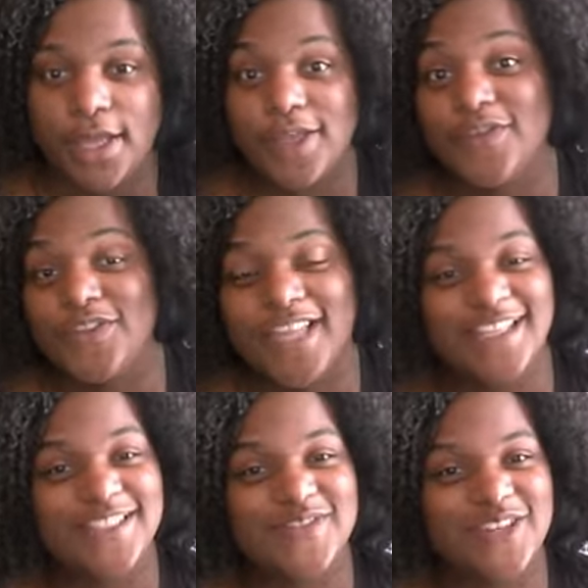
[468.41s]
If you
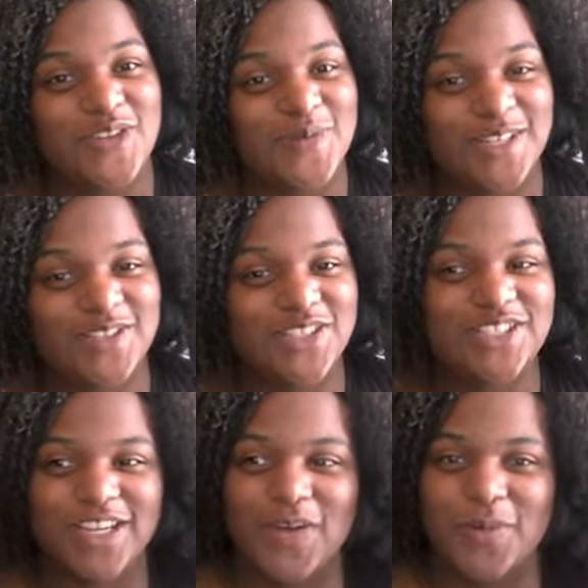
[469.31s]
like this video, make sure to
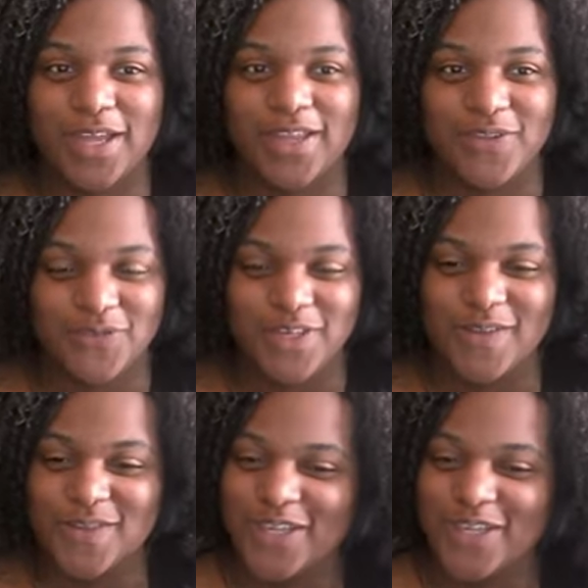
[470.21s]
check out my other videos.